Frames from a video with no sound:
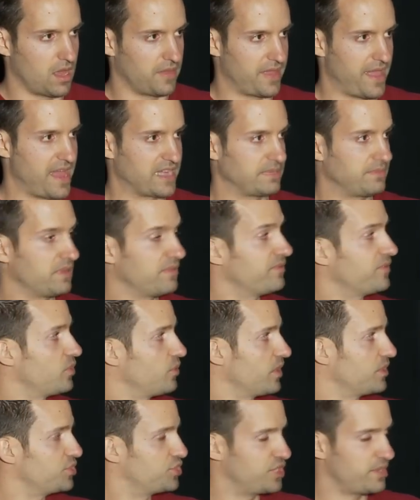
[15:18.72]
they had to be
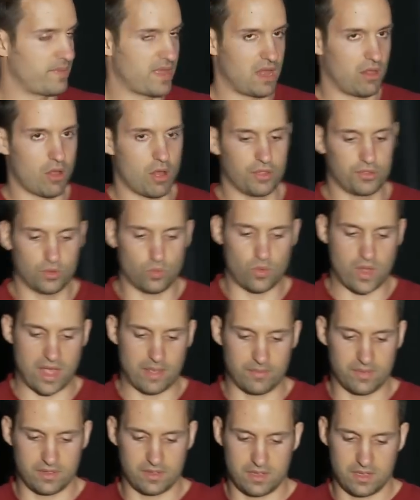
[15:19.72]
viewing Gmail on the
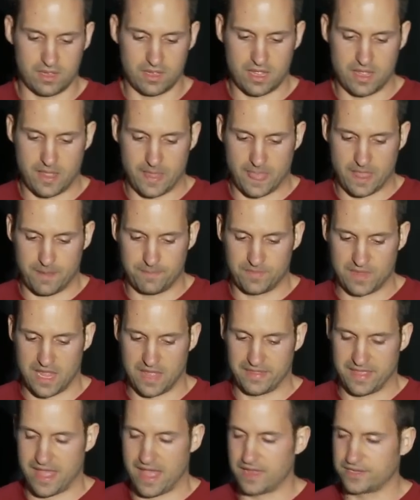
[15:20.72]
web,
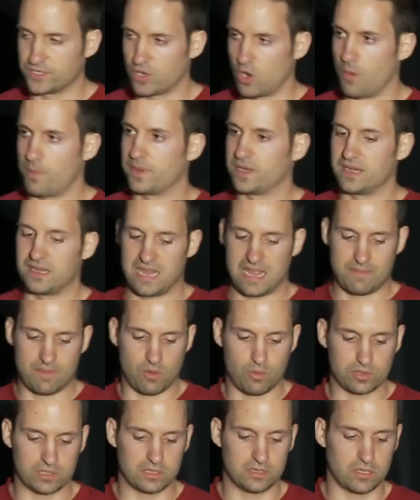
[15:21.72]
and they had to open an
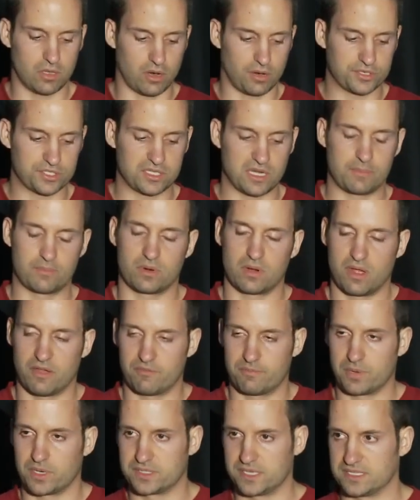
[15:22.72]
email with a large number
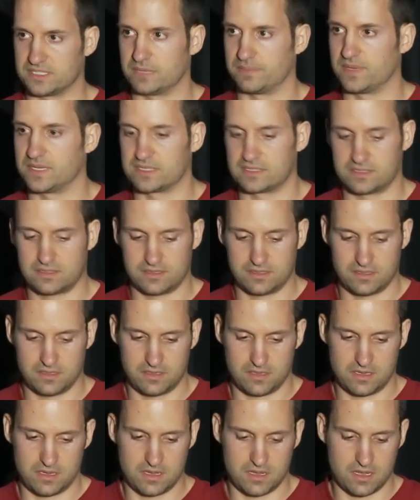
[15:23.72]
of participants.
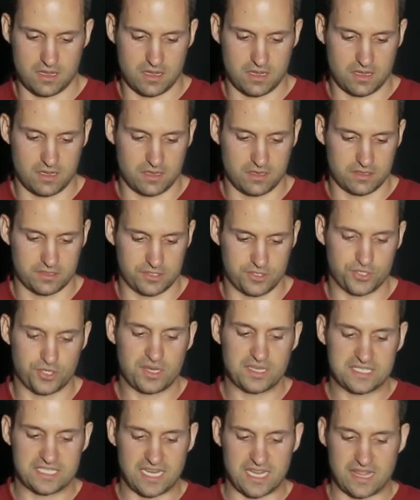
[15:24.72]
So as you
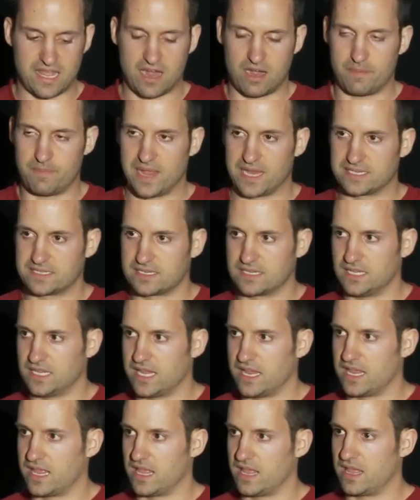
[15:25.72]
can see there,
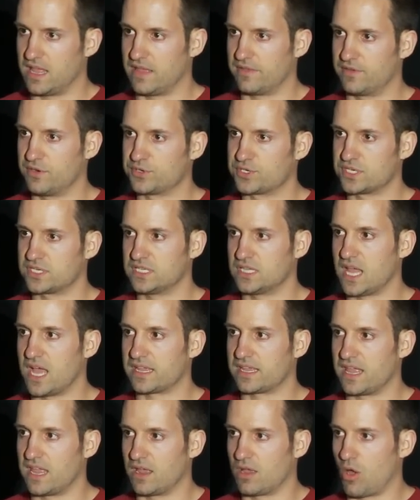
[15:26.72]
basically, if you're just
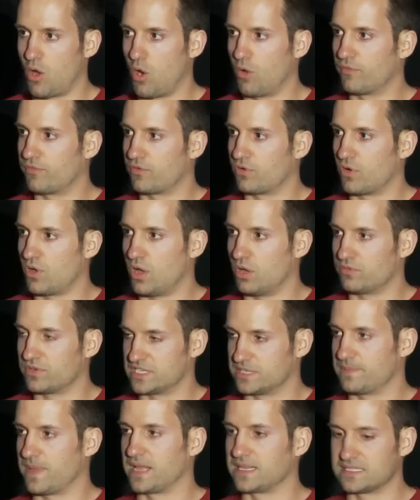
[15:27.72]
logging overall
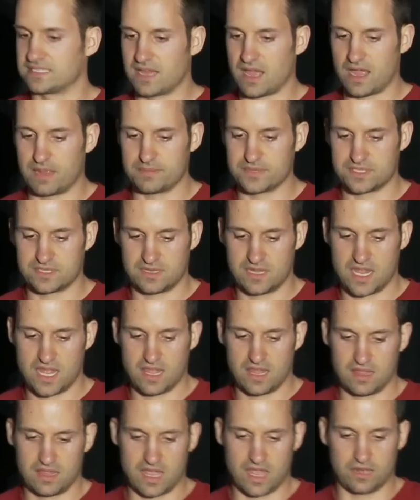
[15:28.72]
response times,
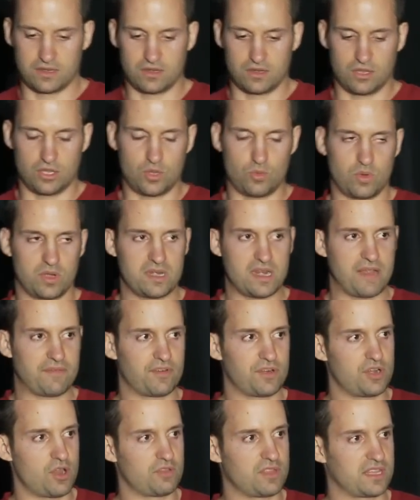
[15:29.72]
then you would
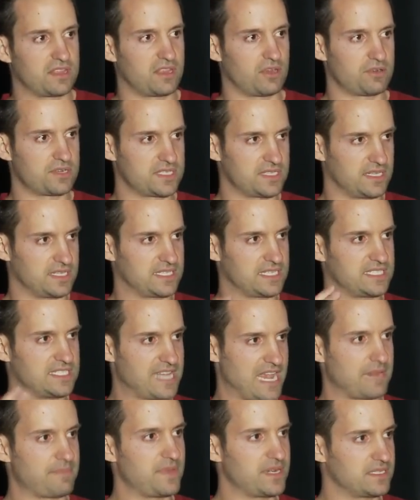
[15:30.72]
never know that there's this
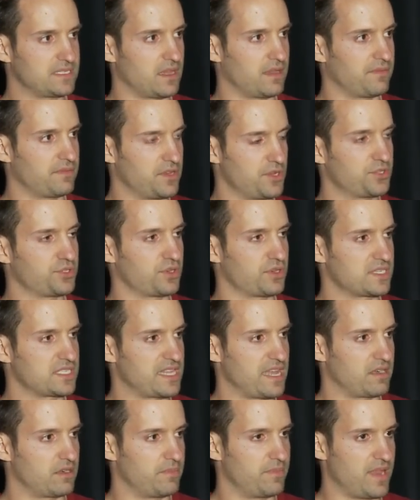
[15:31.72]
segment of users
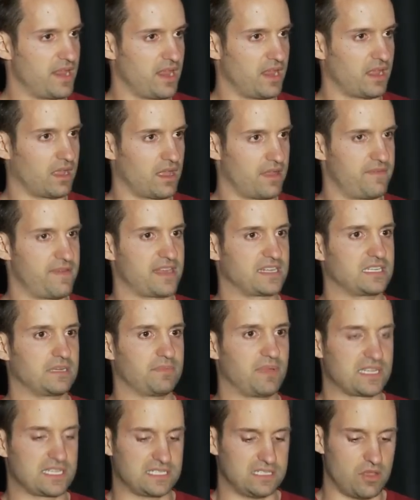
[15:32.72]
that are being affected
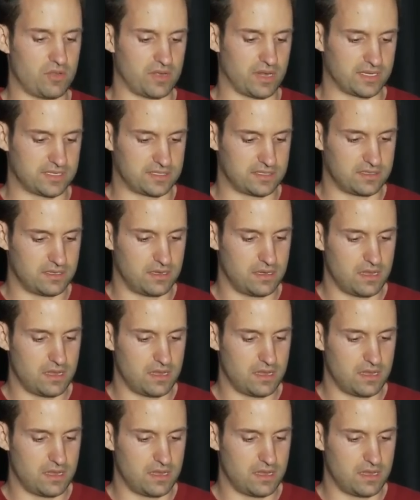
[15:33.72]
by slowness.